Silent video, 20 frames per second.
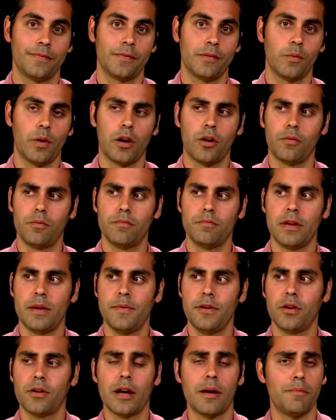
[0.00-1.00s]
Well,
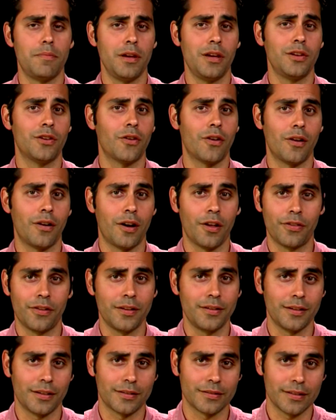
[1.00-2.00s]
maybe you're not being your
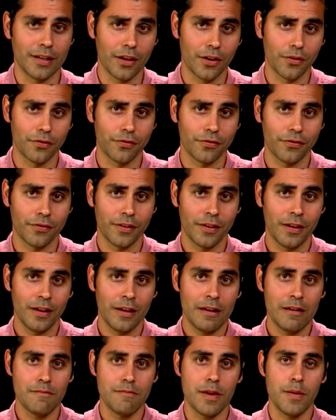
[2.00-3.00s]
authentic self.
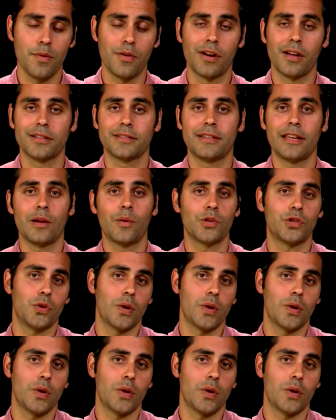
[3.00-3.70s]
Maybe you're not saying what